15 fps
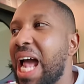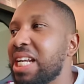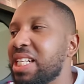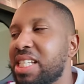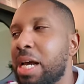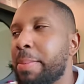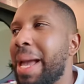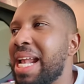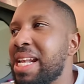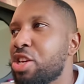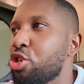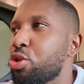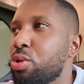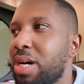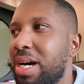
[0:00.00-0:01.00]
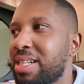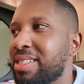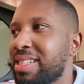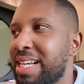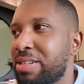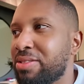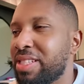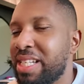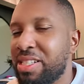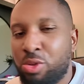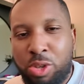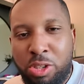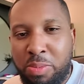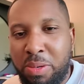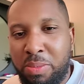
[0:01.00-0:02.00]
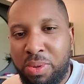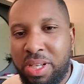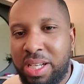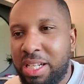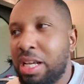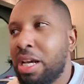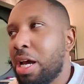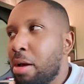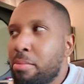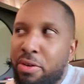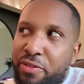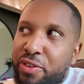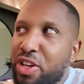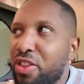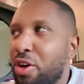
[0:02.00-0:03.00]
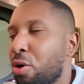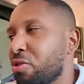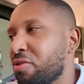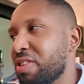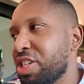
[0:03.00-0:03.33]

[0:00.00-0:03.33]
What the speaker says: Anytime any new car is announced, there's always people that prefer the old